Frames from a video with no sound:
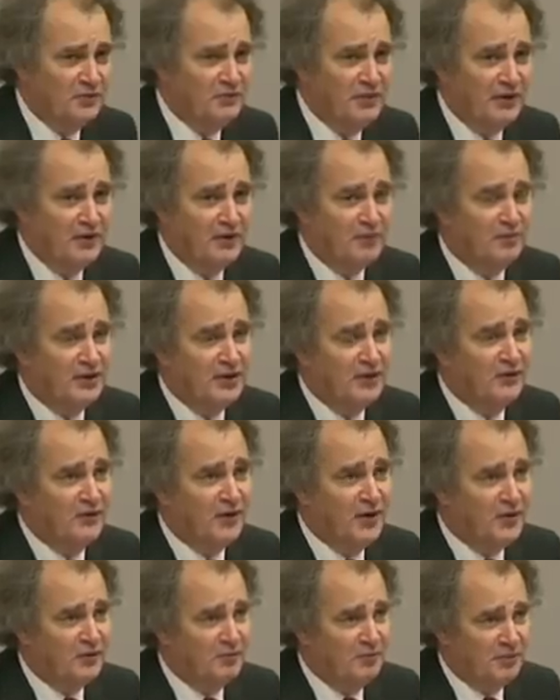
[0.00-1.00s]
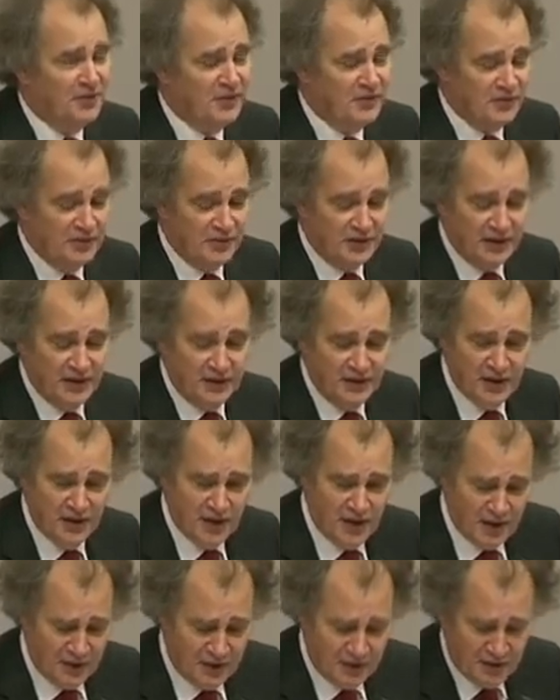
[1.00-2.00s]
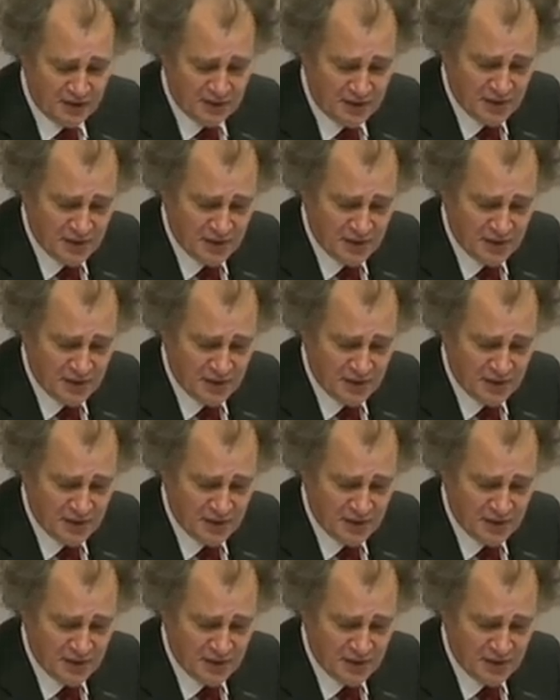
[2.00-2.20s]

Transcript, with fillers: it's meant to be, although personally I